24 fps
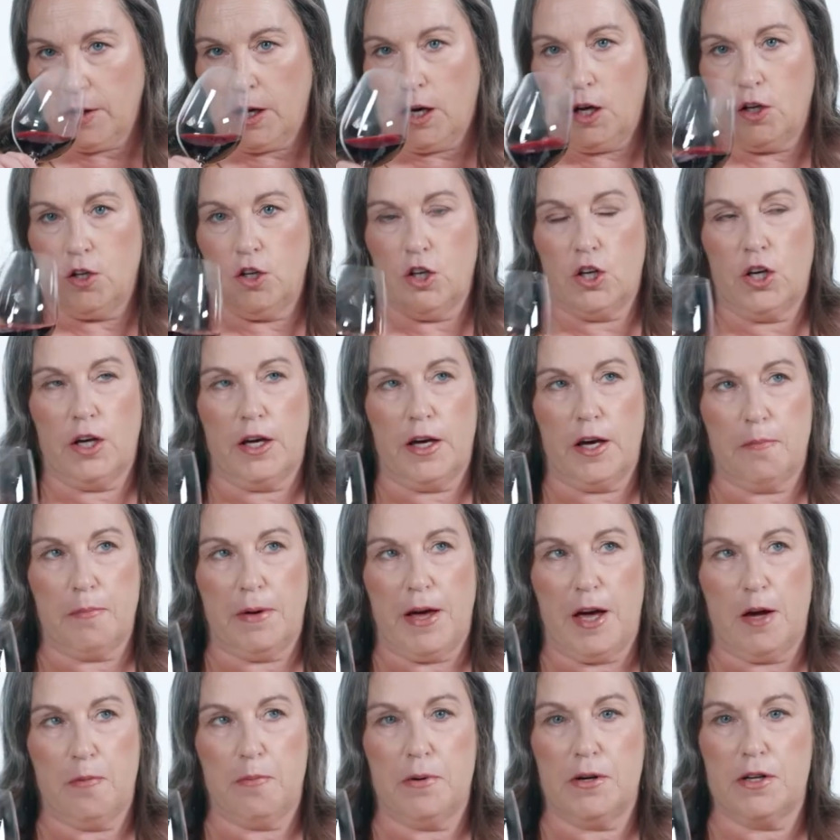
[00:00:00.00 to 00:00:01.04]
And you can get
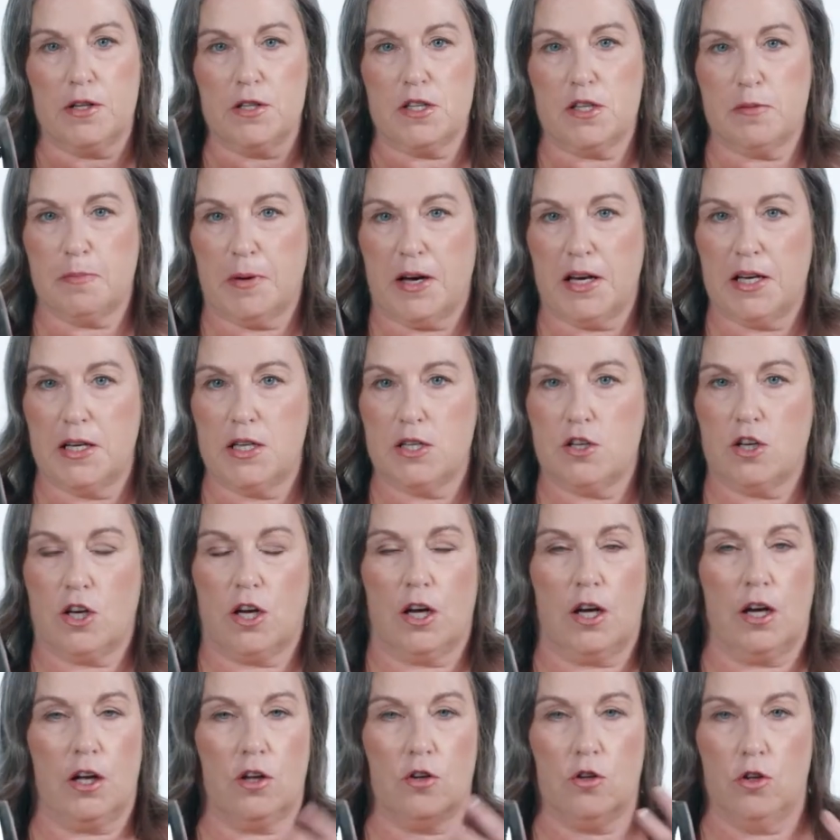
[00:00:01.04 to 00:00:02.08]
pepper as spice, you
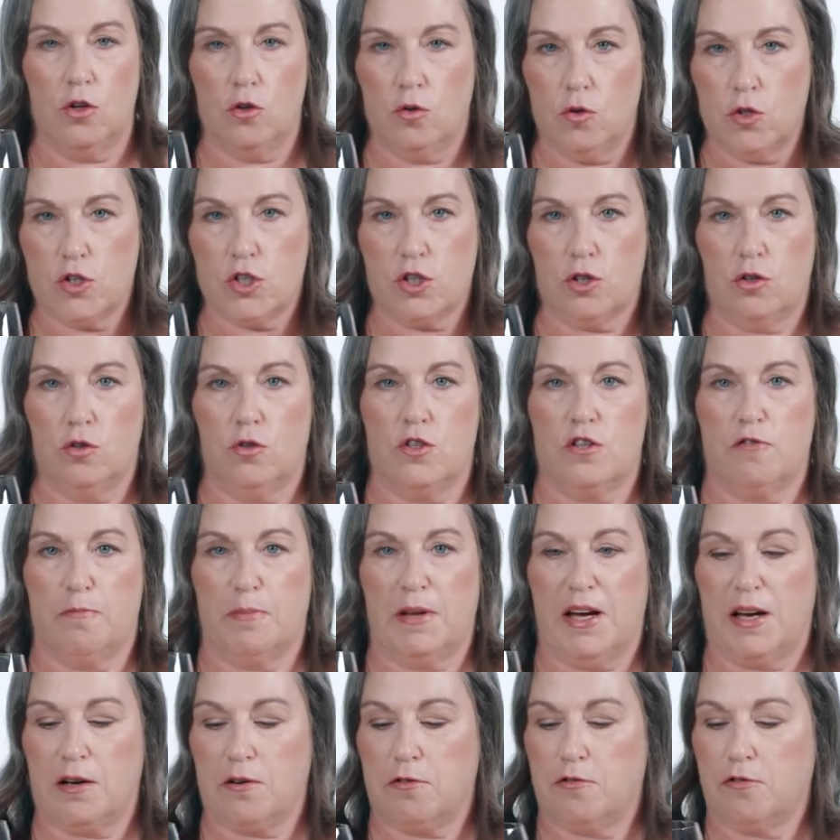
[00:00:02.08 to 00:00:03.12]
can get loads and loads of
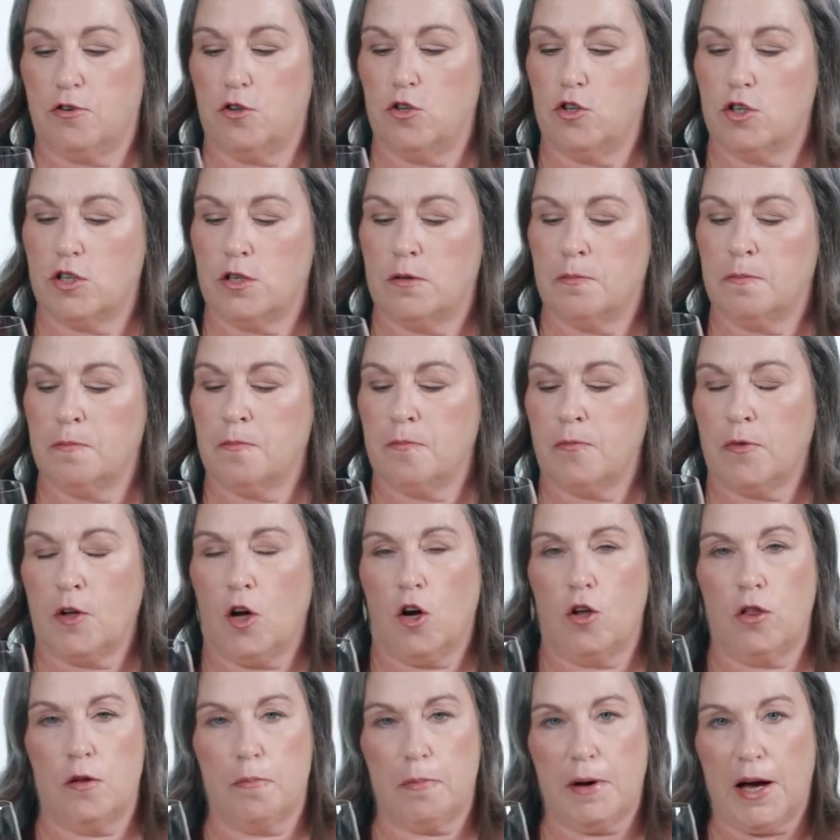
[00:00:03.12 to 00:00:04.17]
black fruit.
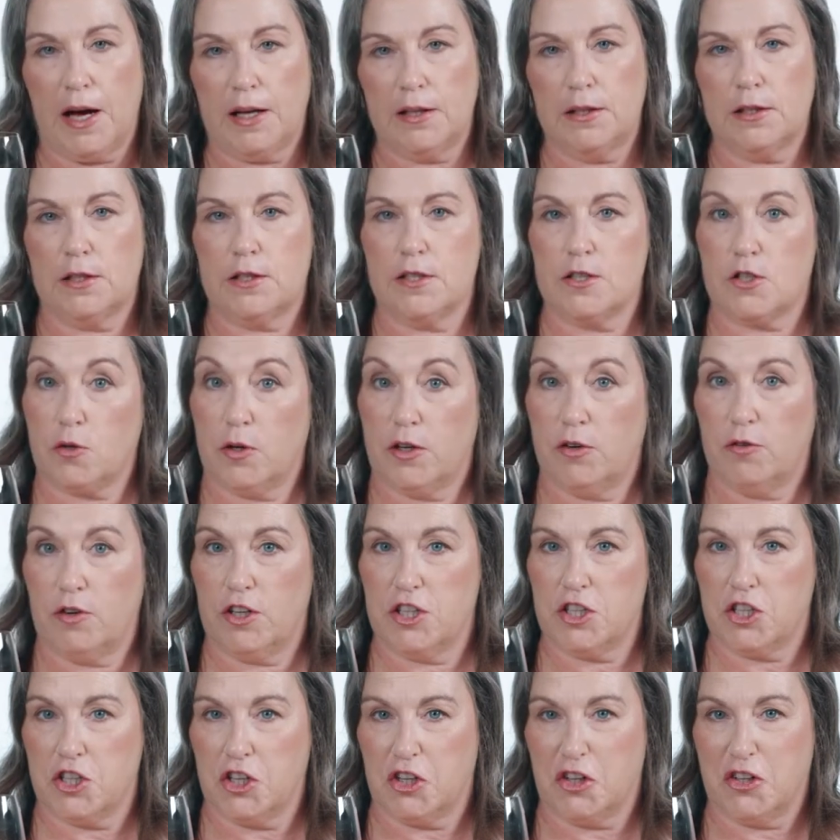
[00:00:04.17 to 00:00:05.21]
On the palate, it's quite
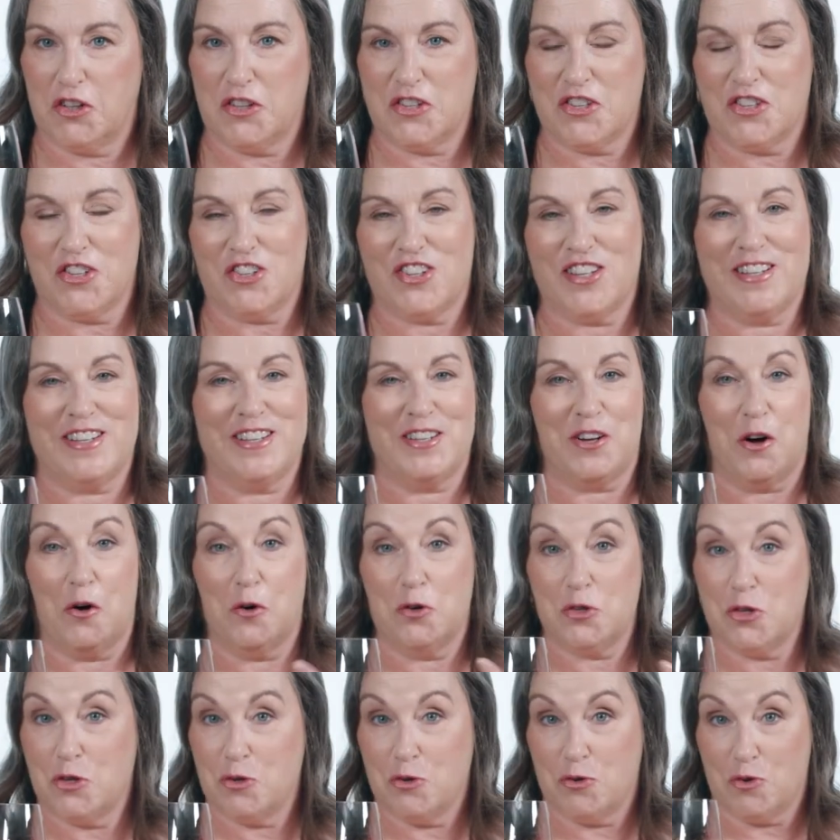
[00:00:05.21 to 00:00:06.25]
rich and concentrated,
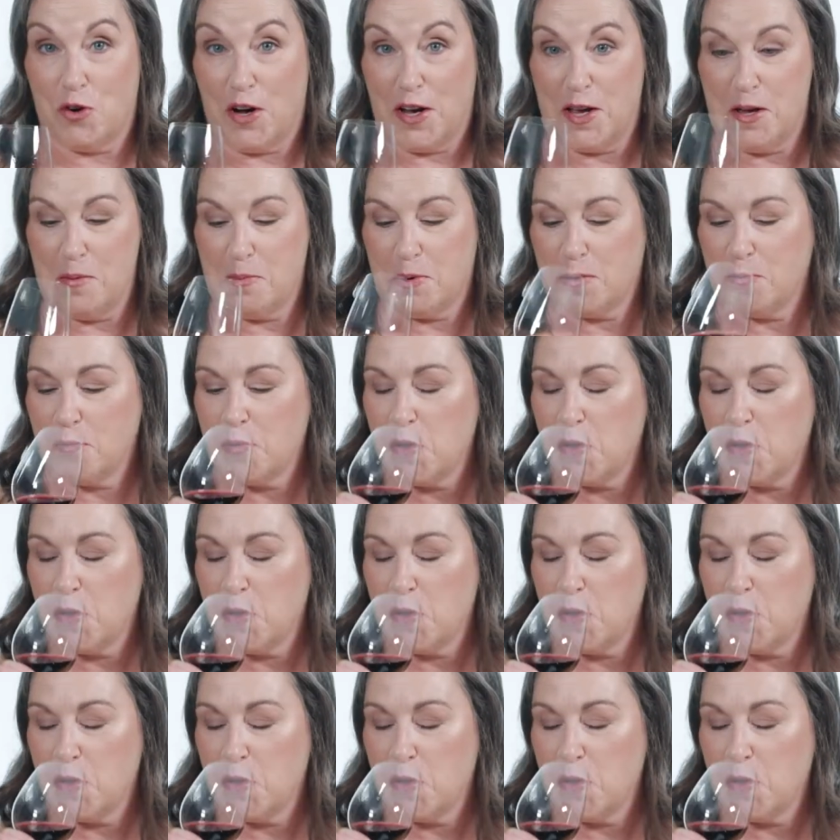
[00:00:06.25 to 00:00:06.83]
also ripe.